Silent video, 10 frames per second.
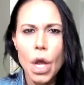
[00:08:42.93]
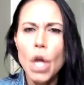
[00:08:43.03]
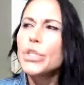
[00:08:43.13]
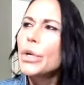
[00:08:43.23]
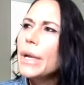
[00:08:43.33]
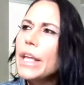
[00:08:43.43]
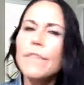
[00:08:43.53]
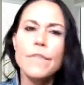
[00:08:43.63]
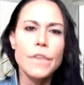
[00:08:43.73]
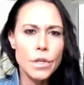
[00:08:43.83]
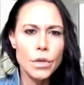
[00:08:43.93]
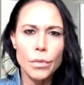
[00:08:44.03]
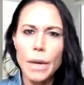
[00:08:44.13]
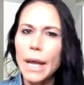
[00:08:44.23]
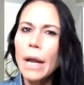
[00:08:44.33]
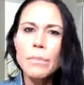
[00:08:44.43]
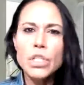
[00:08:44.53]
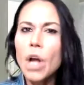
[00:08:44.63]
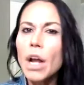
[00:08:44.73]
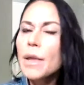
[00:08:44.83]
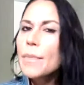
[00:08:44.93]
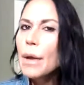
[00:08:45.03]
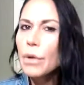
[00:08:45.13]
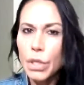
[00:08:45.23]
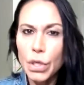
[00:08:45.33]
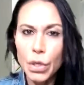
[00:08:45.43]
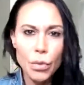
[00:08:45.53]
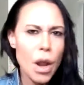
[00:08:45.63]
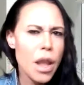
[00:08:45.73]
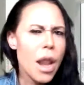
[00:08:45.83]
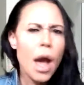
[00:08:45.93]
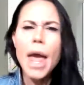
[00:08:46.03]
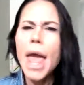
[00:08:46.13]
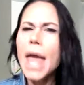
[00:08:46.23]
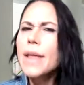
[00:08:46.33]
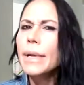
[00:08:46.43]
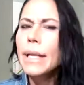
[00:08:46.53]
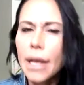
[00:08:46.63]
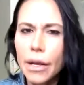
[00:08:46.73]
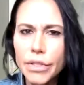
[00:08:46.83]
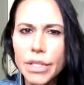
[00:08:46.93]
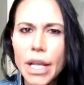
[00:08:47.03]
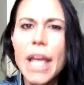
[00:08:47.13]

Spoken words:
So if you, and I'm just talking about you, not anybody else,